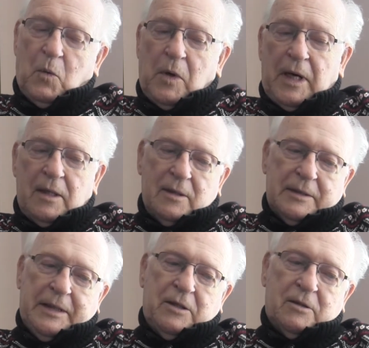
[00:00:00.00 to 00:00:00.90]
Well,
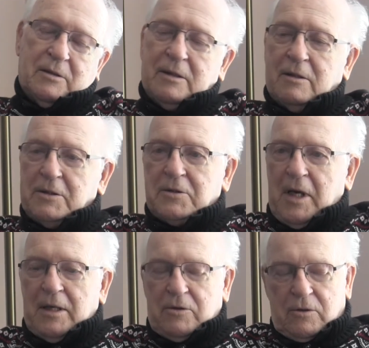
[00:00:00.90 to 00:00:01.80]
you know, you always
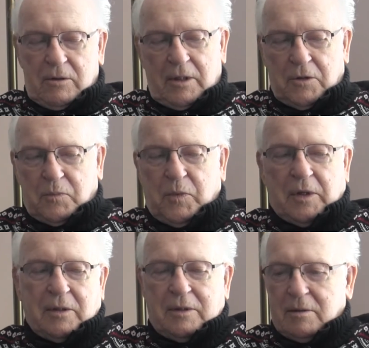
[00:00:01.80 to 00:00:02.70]
had your lunch
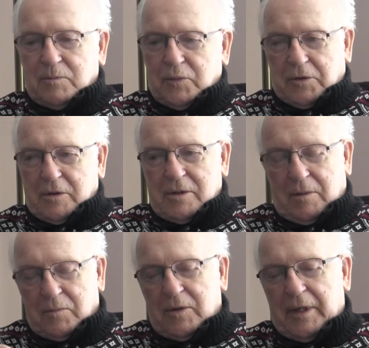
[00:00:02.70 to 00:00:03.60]
bucket to put
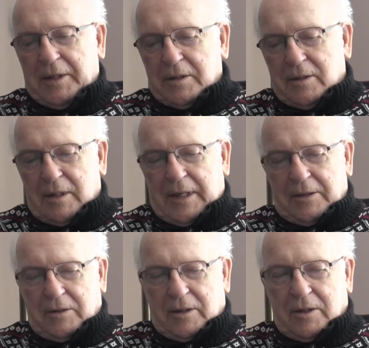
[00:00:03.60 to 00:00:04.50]
someplace, and I
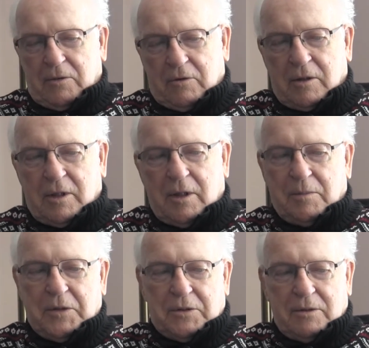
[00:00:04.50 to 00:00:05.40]
thought there were
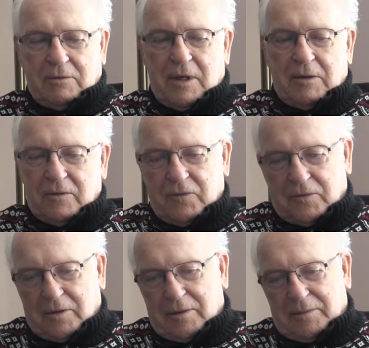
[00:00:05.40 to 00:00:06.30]
cubbies around
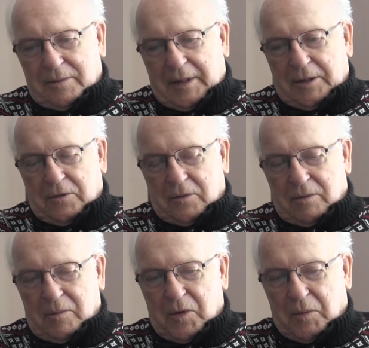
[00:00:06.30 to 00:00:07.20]
for it. I don't
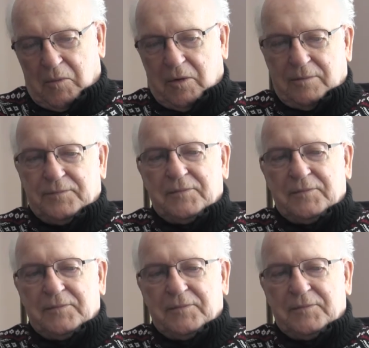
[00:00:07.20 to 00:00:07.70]
remember.